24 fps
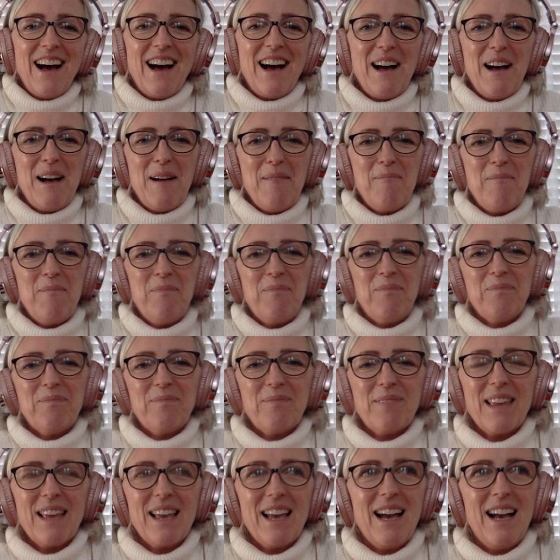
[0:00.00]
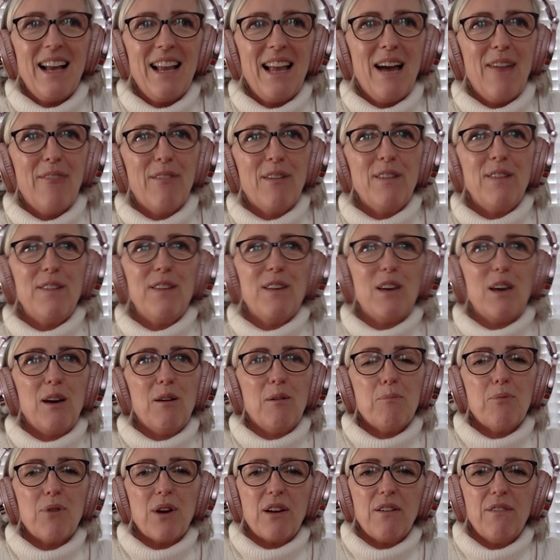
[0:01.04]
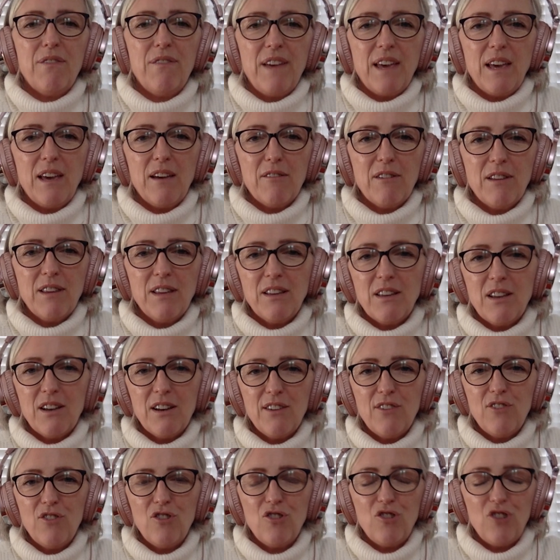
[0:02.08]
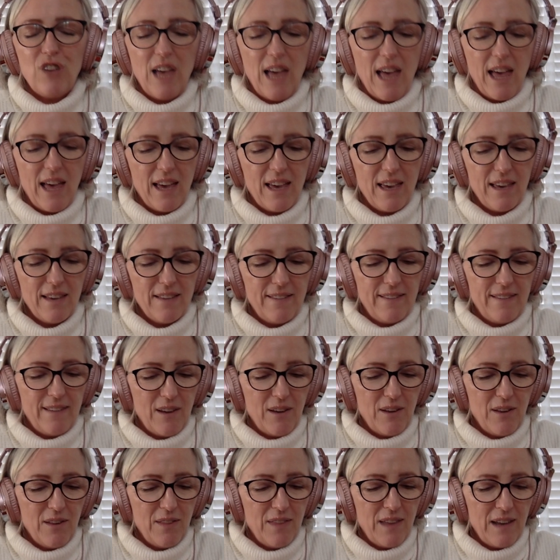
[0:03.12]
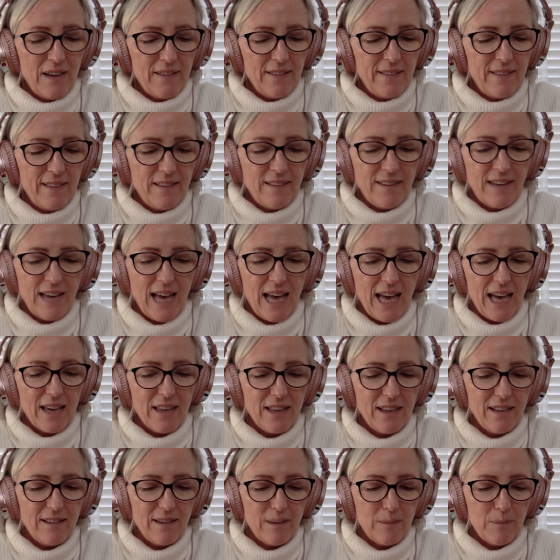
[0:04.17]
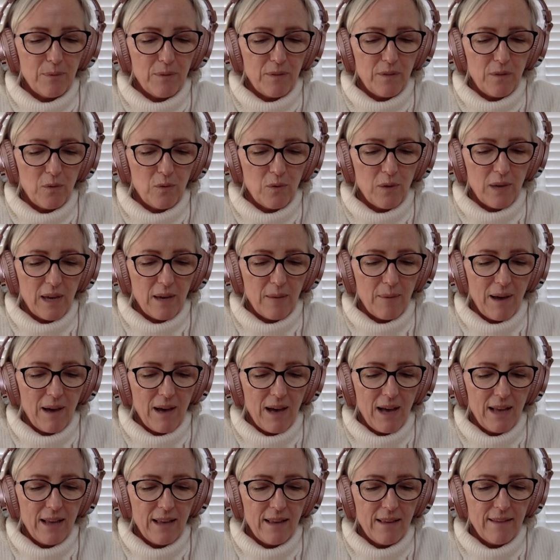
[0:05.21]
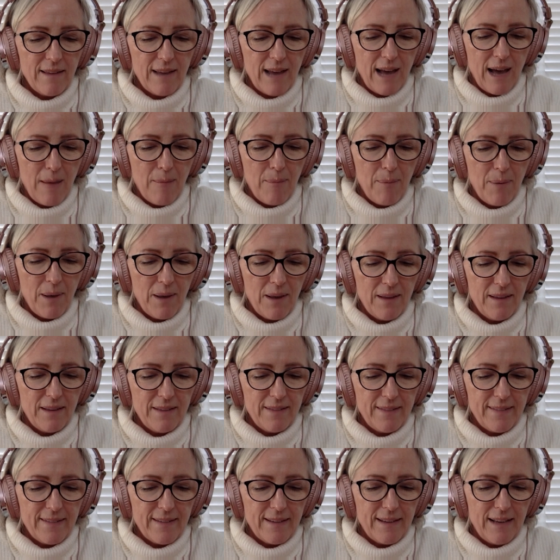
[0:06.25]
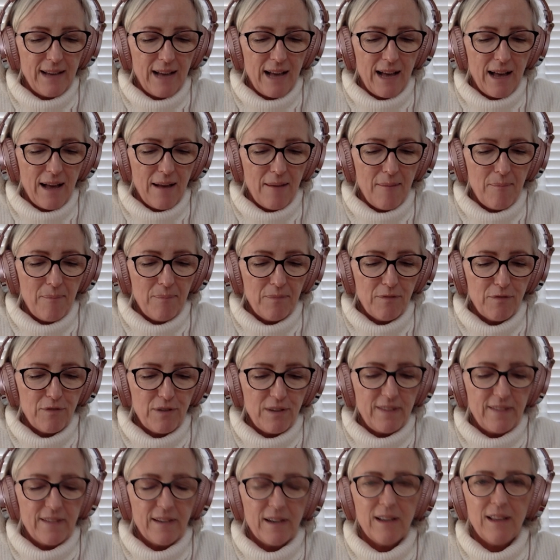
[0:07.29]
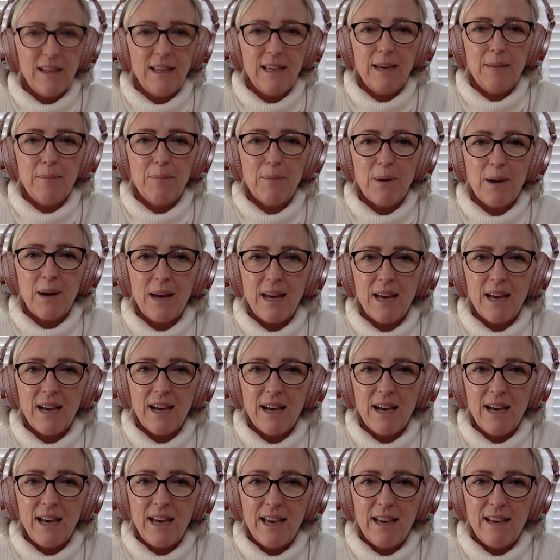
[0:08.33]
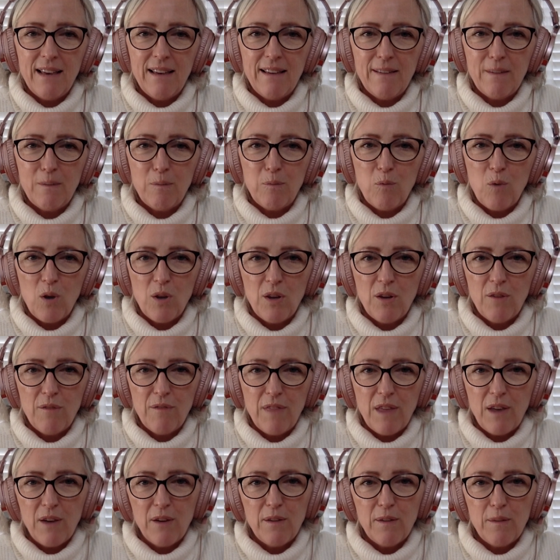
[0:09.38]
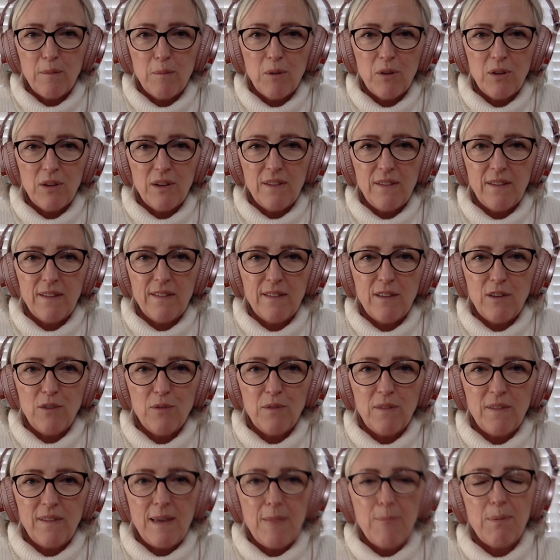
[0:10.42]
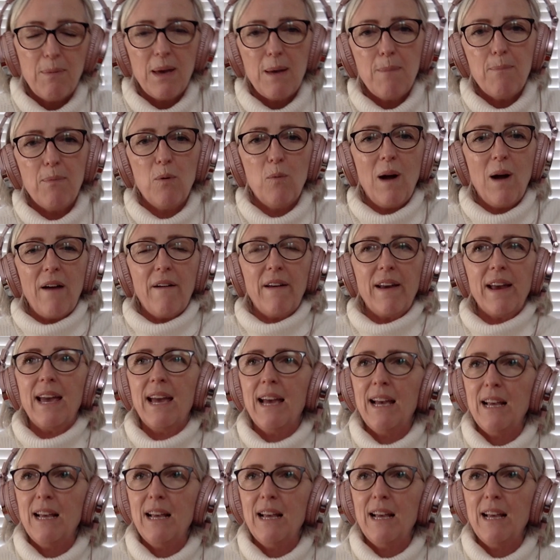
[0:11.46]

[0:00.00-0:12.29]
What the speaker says: And having to go and prick a finger in the night to check. So that's the tech that Deborah's talking about. And Abbott's Freestyle Libre is one of those monitors, and you'll see people wearing it.